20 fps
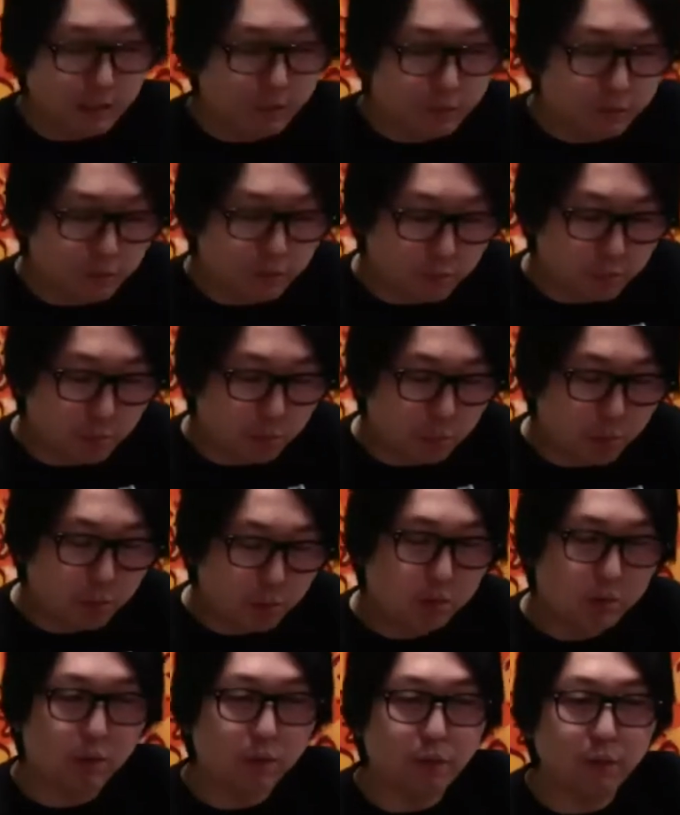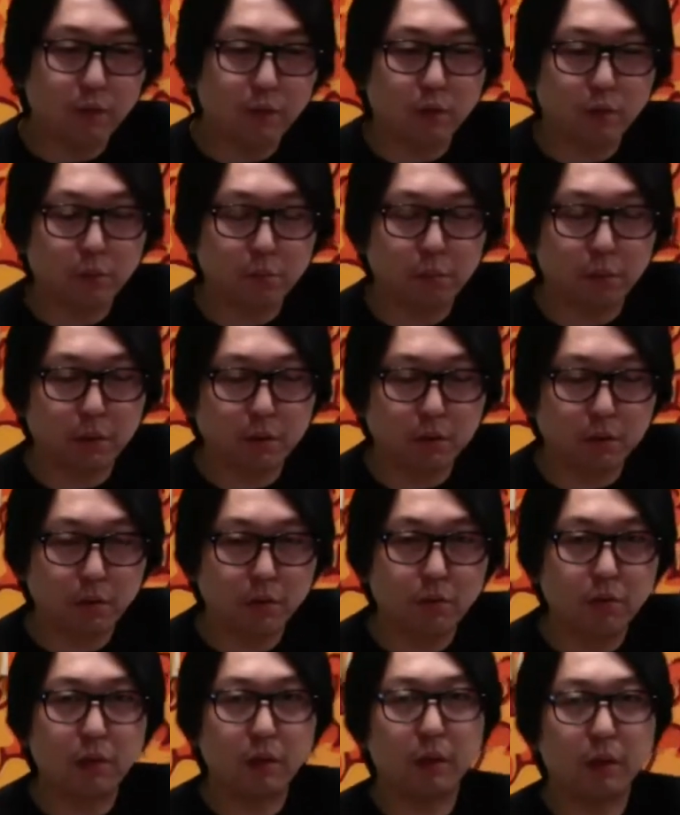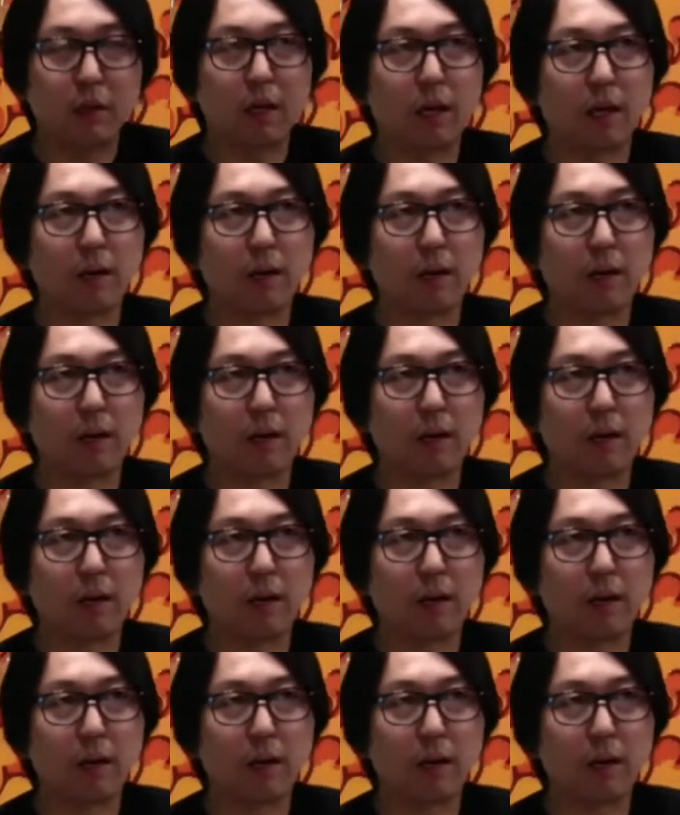are more difficult because the